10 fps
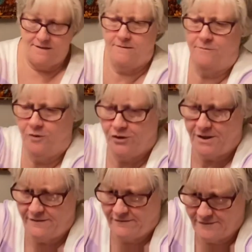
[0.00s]
I'm
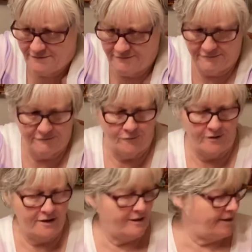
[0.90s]
looking,
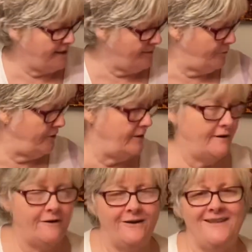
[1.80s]
where did I put it?
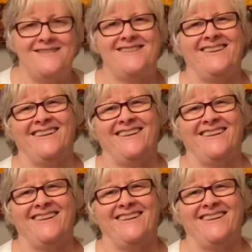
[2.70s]
There it is.